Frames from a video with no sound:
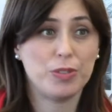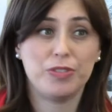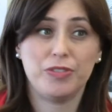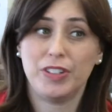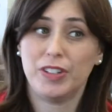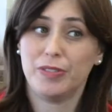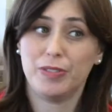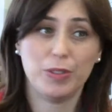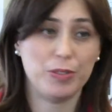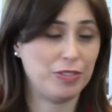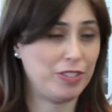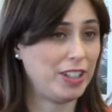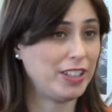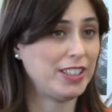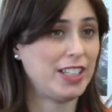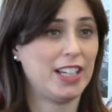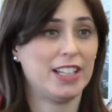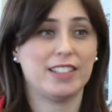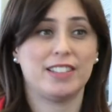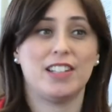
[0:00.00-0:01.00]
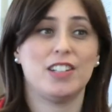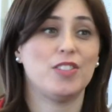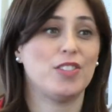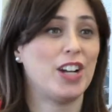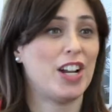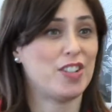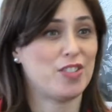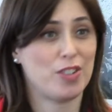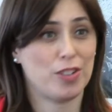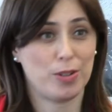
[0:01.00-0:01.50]
we felt like the
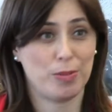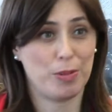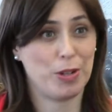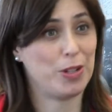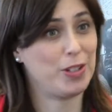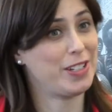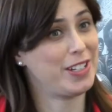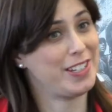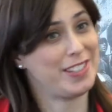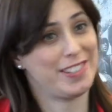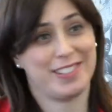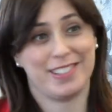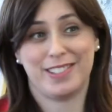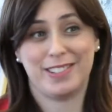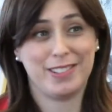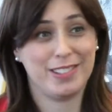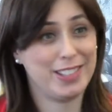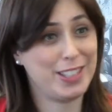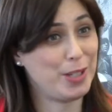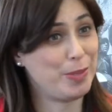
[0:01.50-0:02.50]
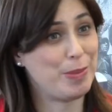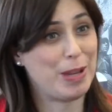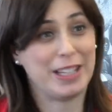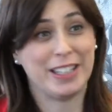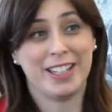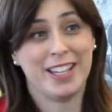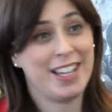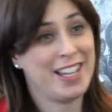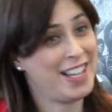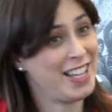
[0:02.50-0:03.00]
international community is a little
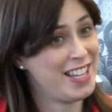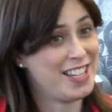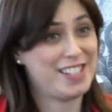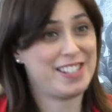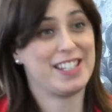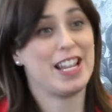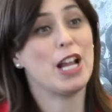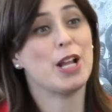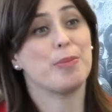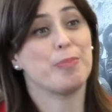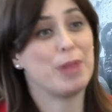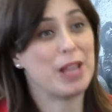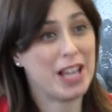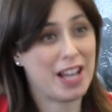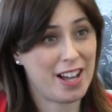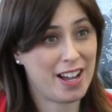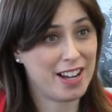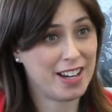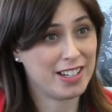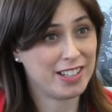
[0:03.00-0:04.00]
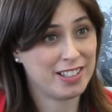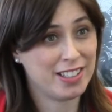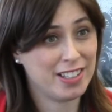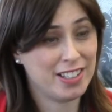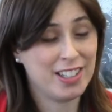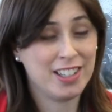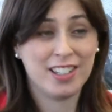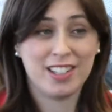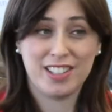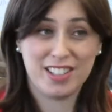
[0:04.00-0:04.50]
bit staying behind
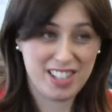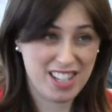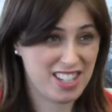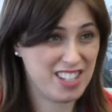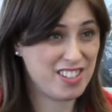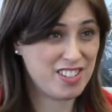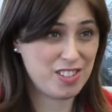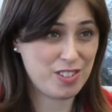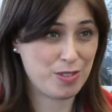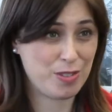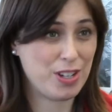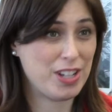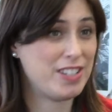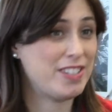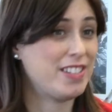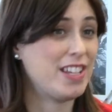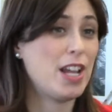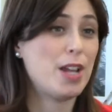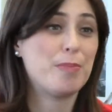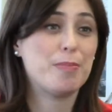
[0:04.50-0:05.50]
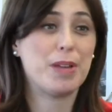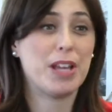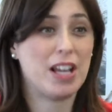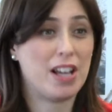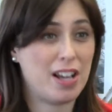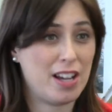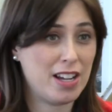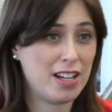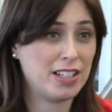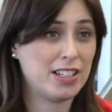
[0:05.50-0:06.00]
the history, staying
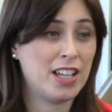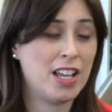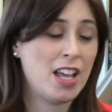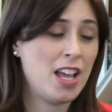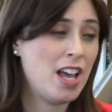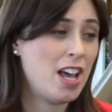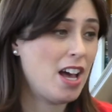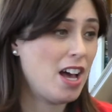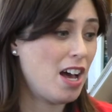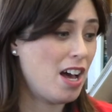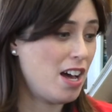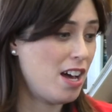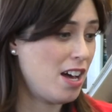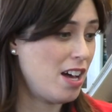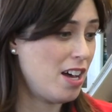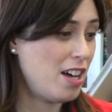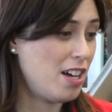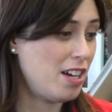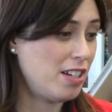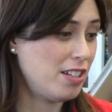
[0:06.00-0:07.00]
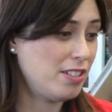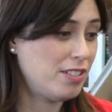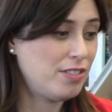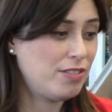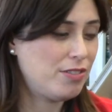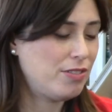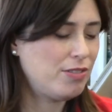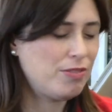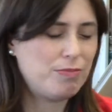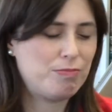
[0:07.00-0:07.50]
behind
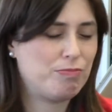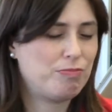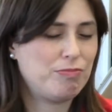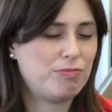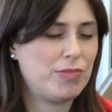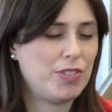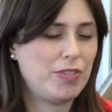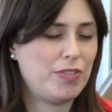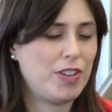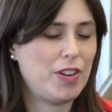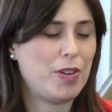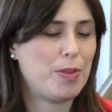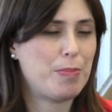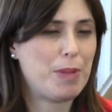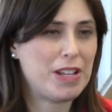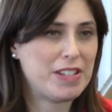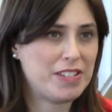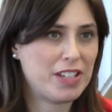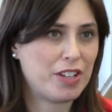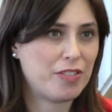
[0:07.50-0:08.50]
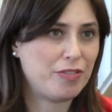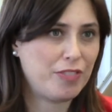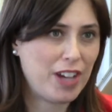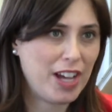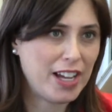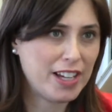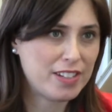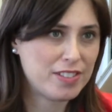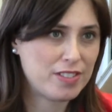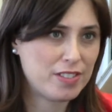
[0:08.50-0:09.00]
the very basic
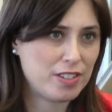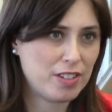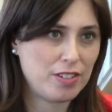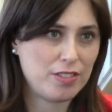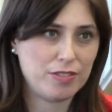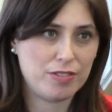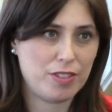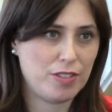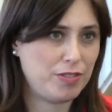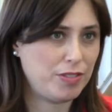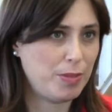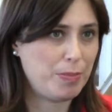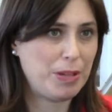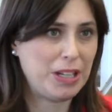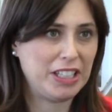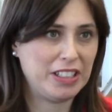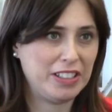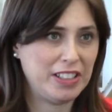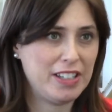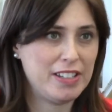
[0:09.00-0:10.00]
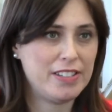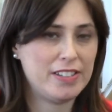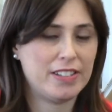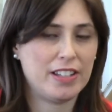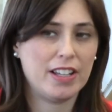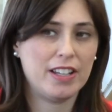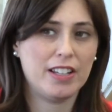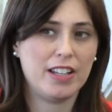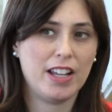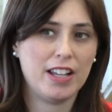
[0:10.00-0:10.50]
facts of the Middle East,
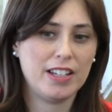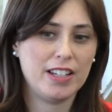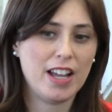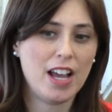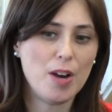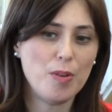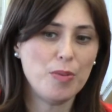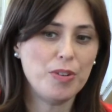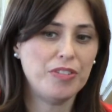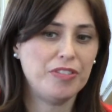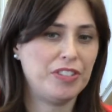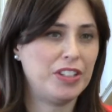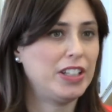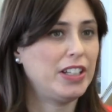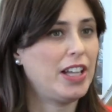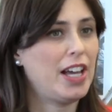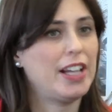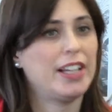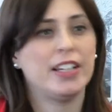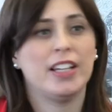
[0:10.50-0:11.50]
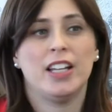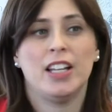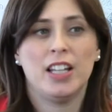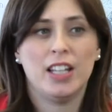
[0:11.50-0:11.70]
and now we feel like